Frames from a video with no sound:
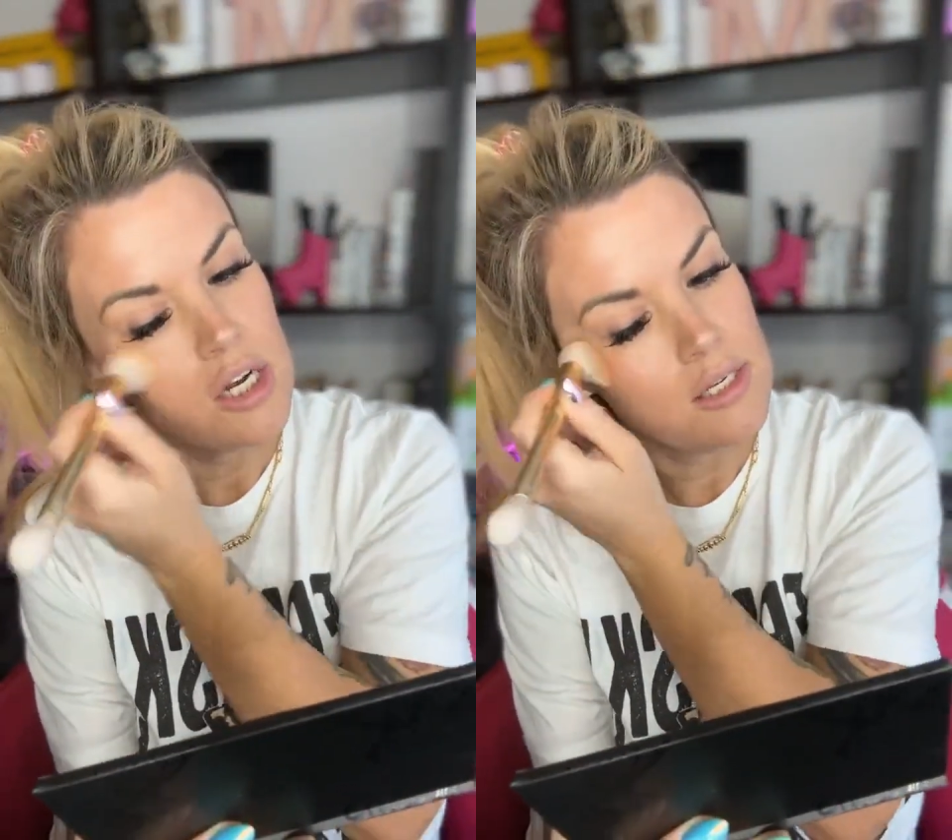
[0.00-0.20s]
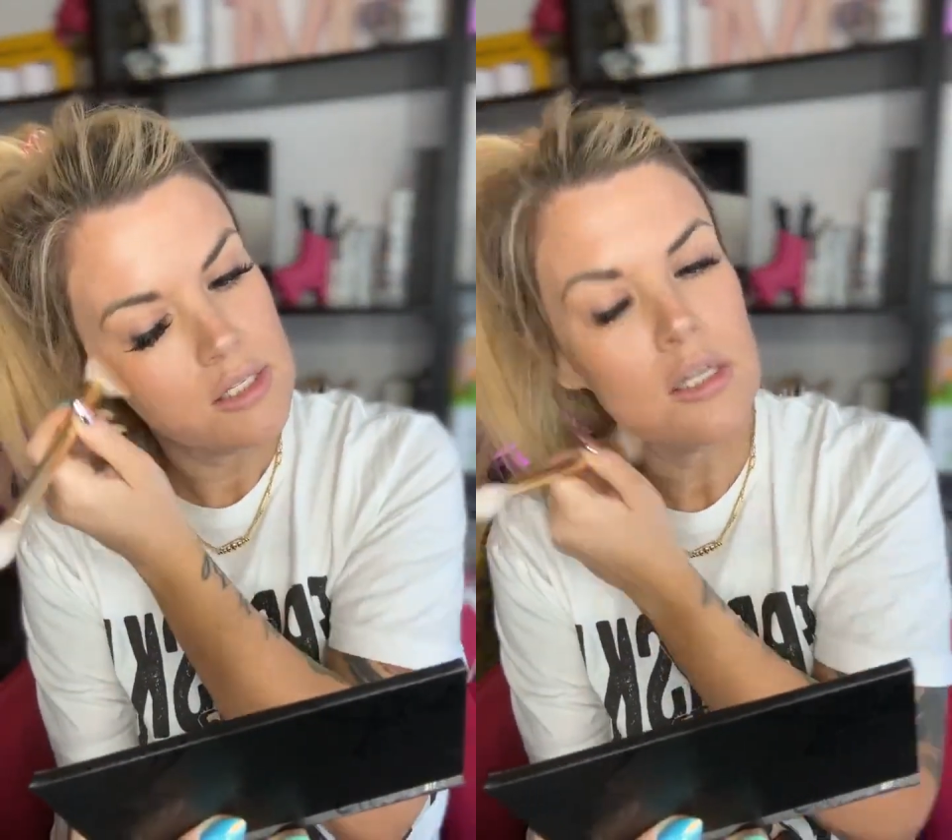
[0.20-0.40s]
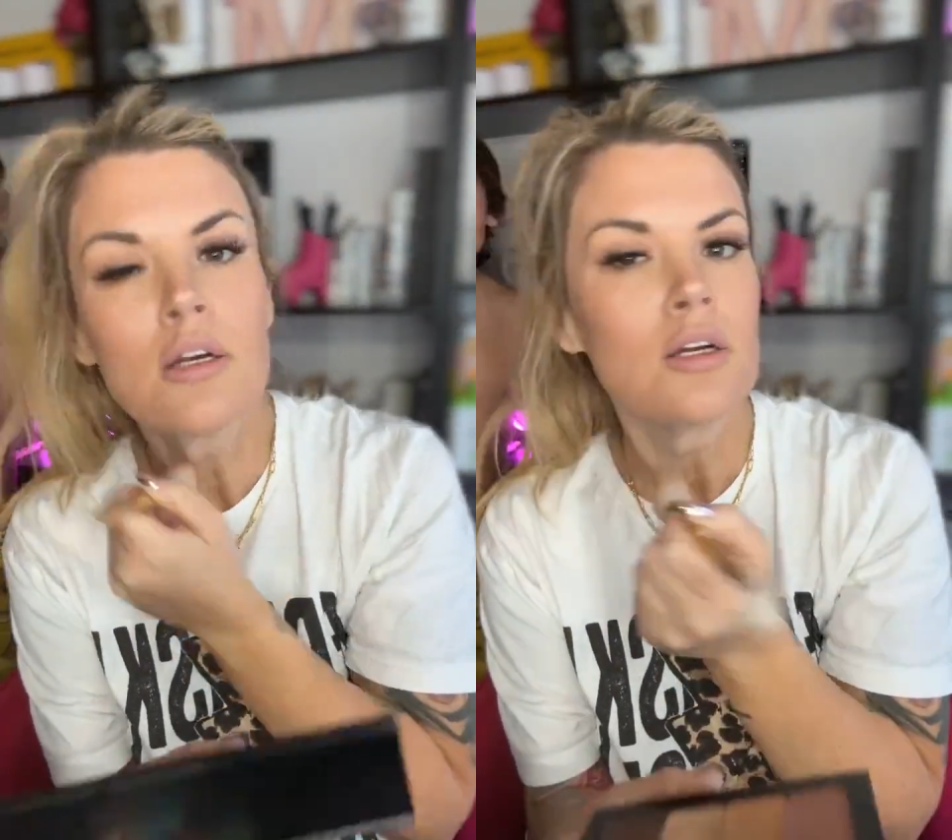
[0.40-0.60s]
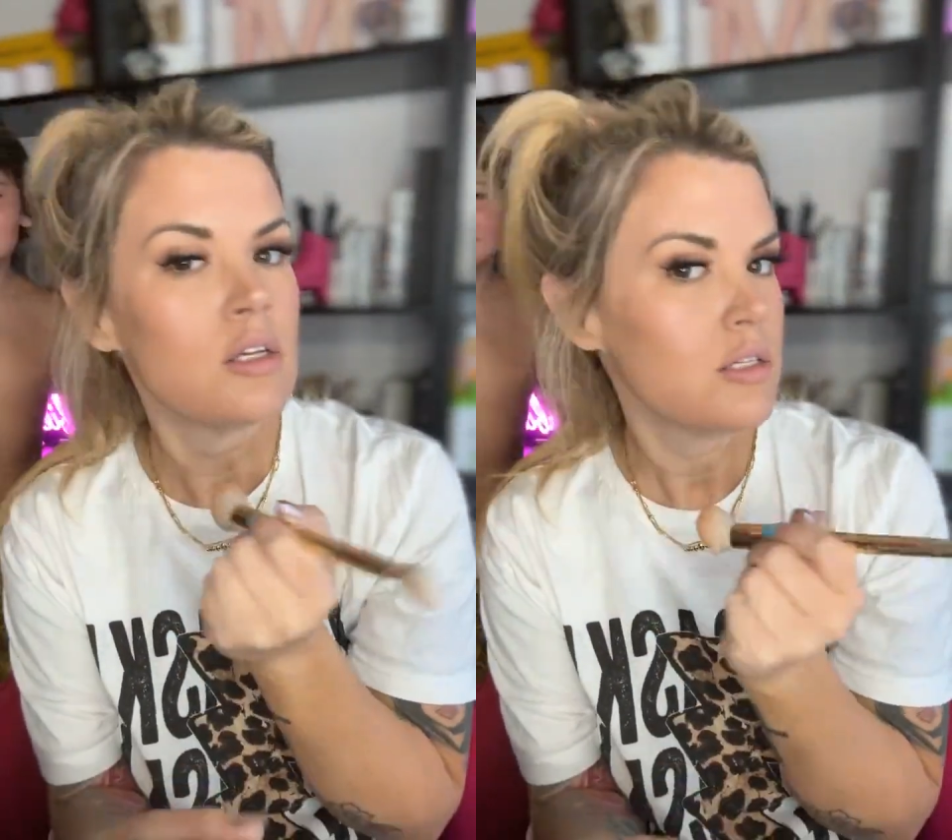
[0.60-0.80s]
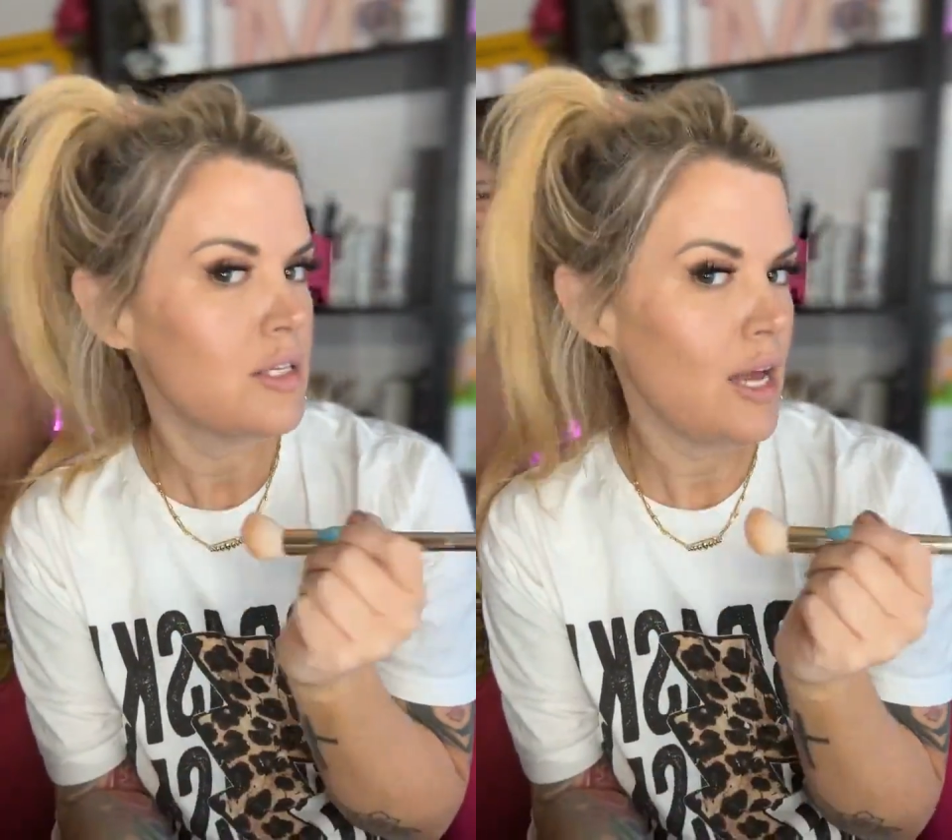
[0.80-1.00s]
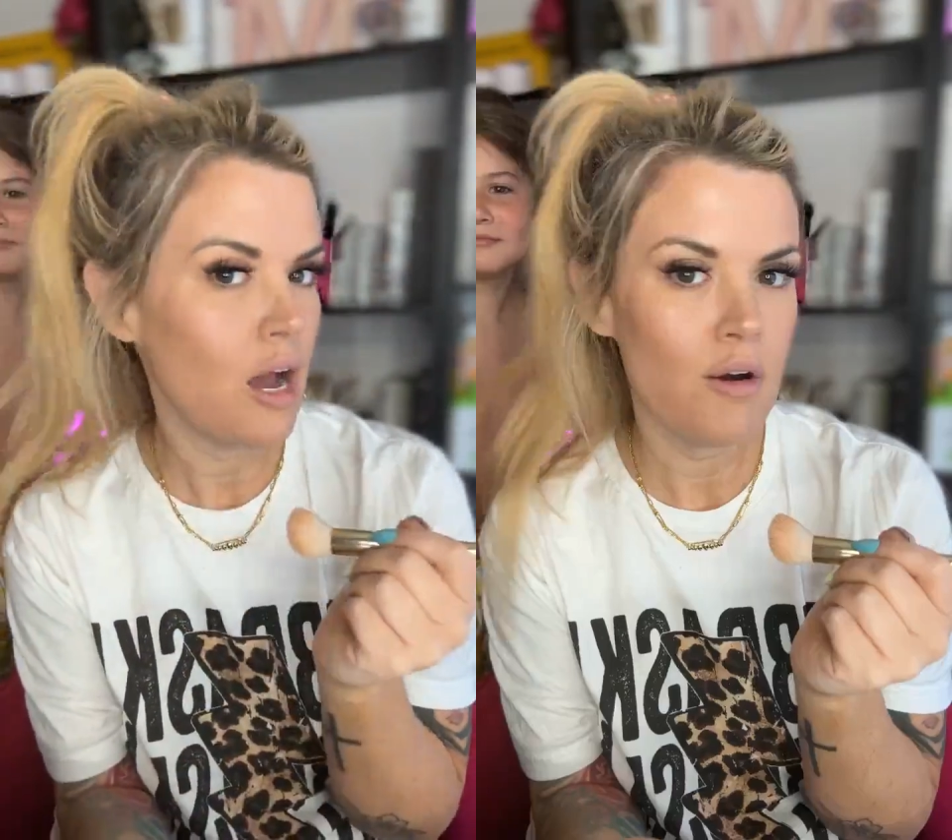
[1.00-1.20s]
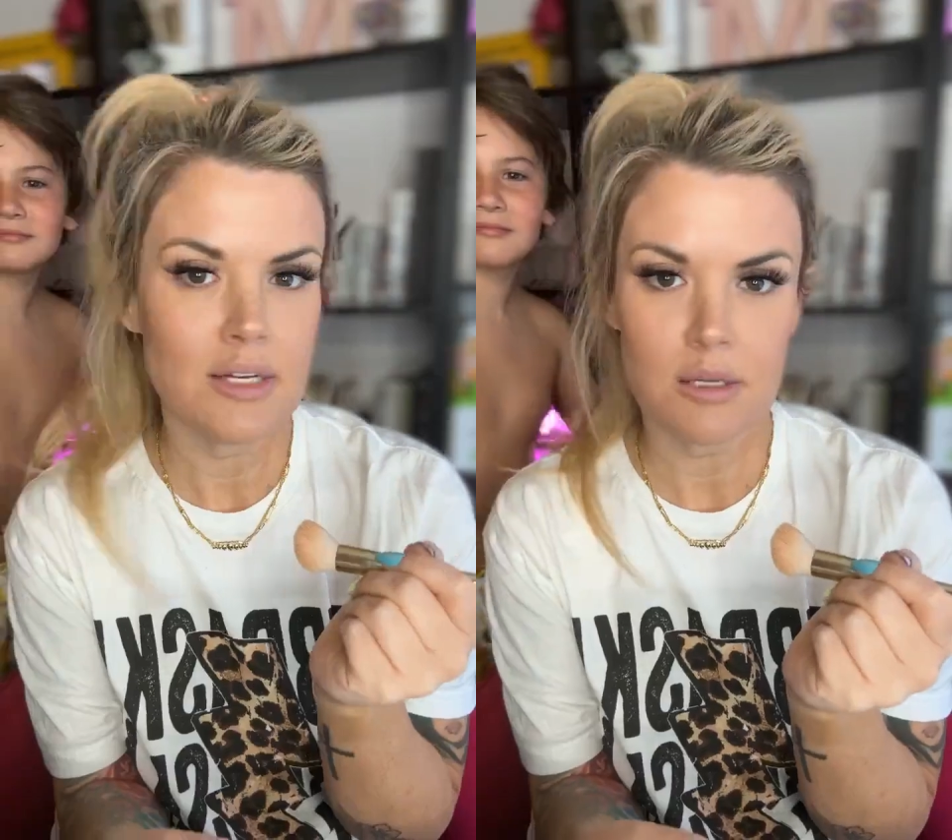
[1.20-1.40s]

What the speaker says: just see how